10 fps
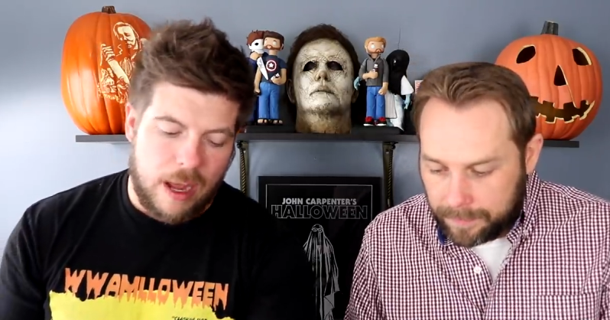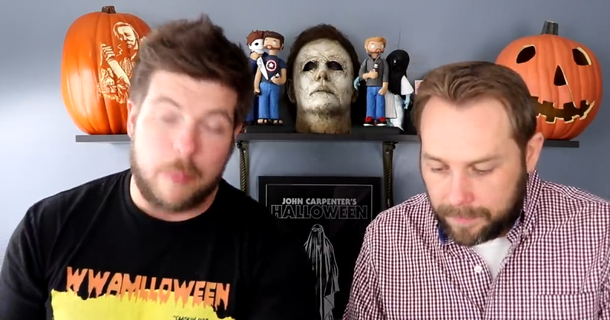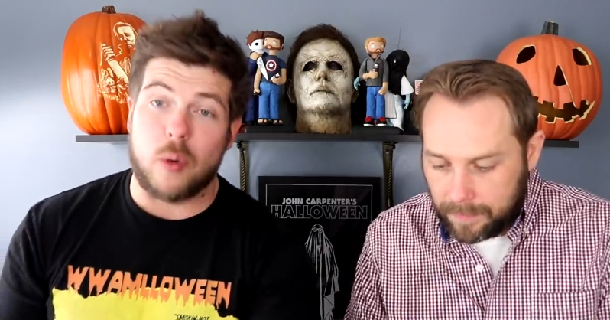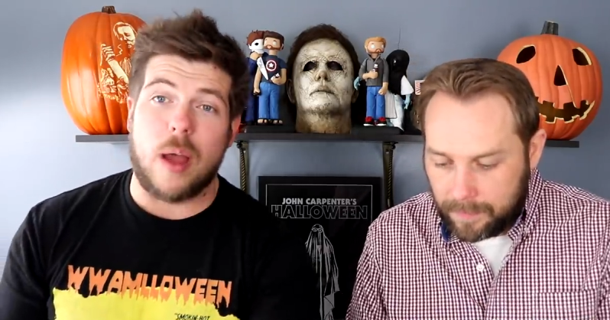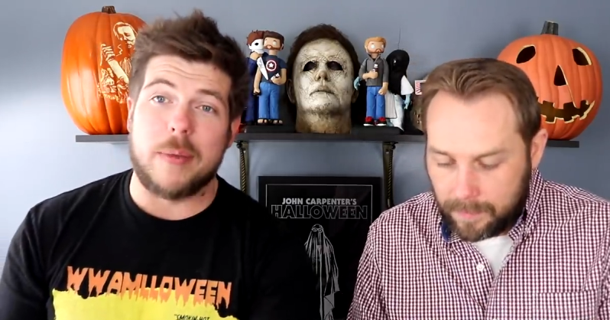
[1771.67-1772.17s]

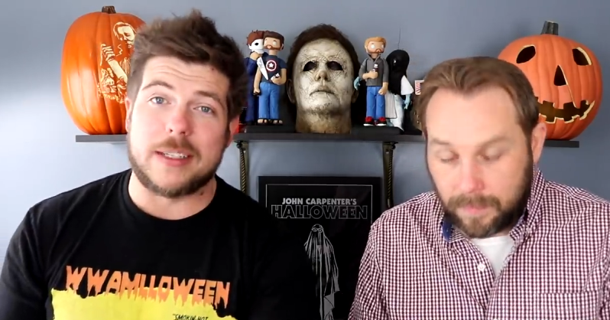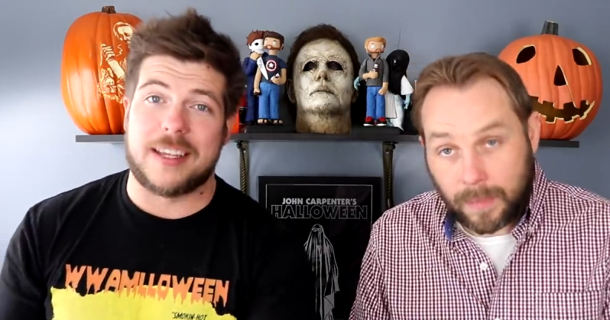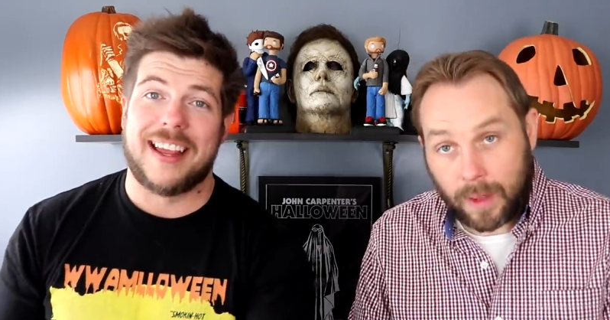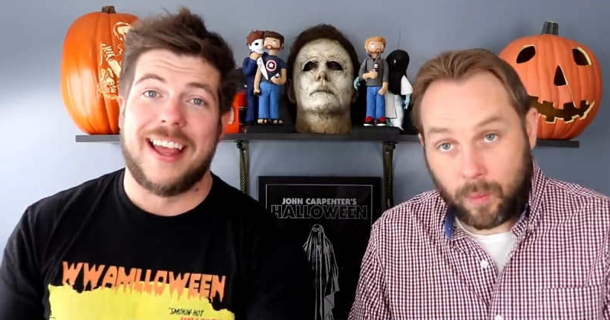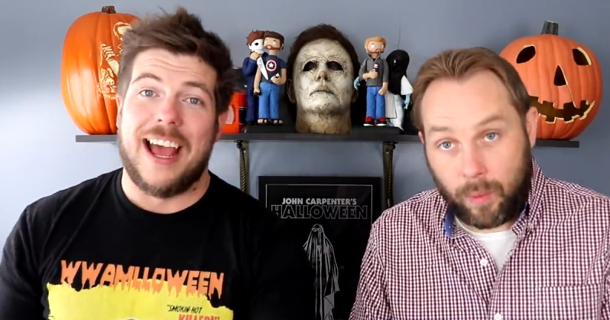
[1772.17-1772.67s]
Speaker 1: I
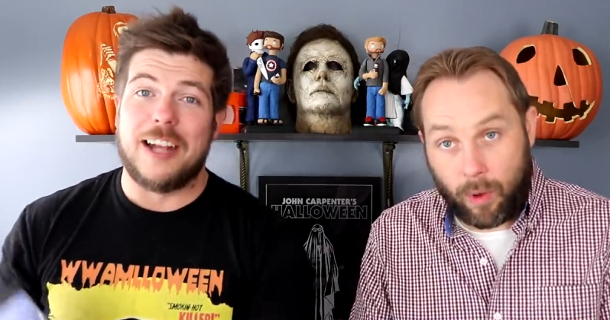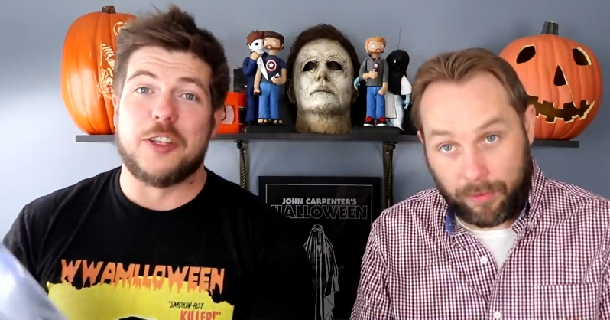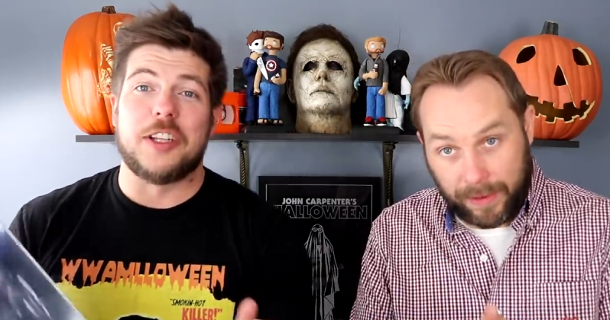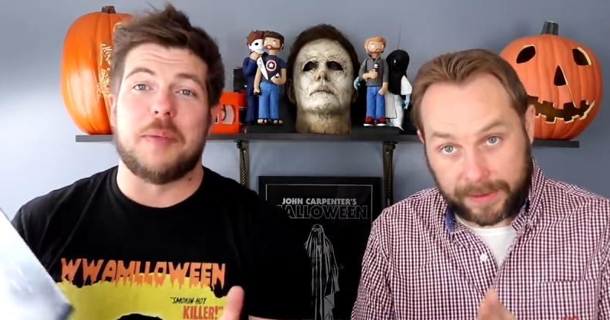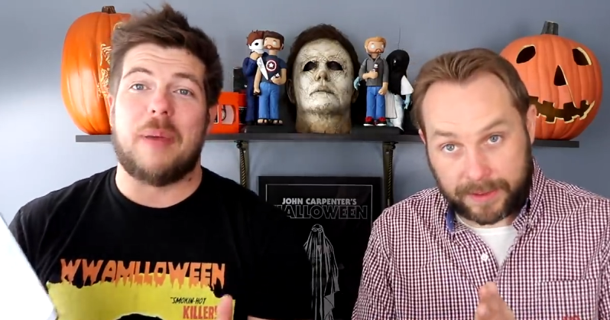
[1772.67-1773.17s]
promise, I
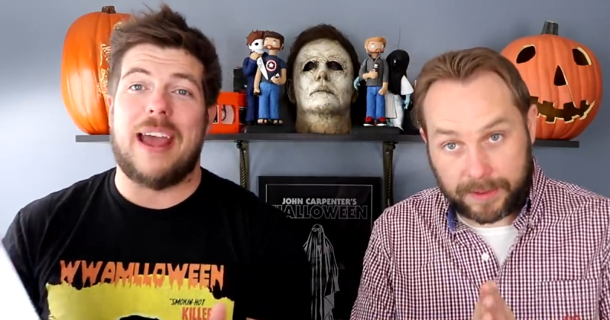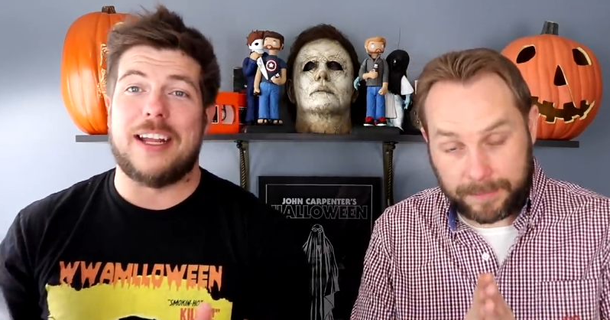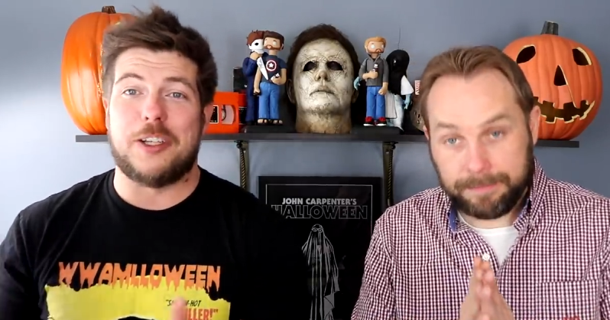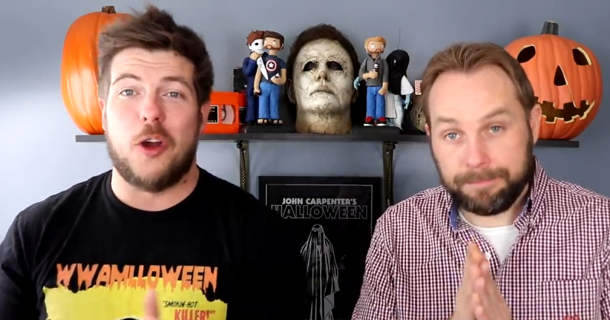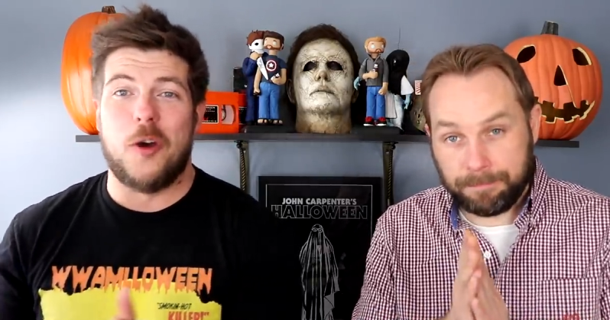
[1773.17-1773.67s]
took the
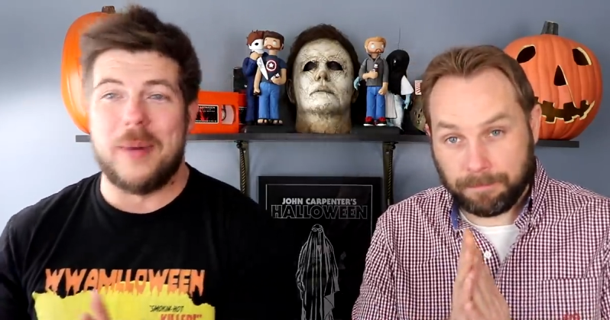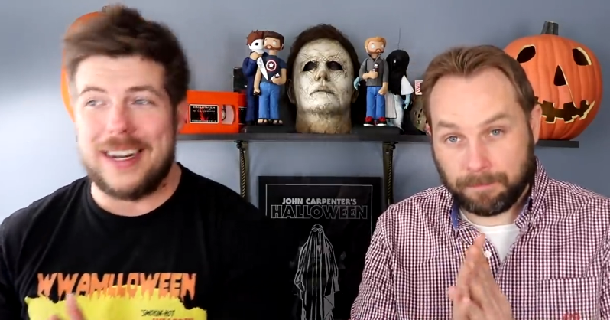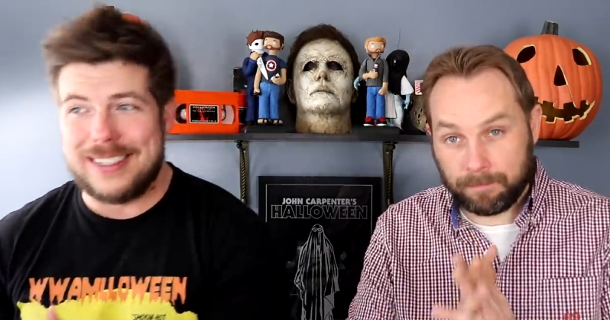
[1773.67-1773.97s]
package home and